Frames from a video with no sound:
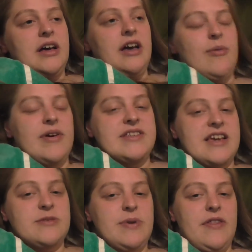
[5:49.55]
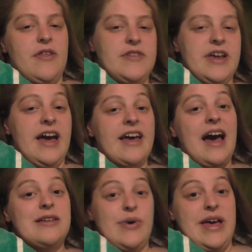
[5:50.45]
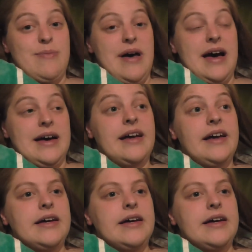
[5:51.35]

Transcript: As I explained the other day, I can weight bear,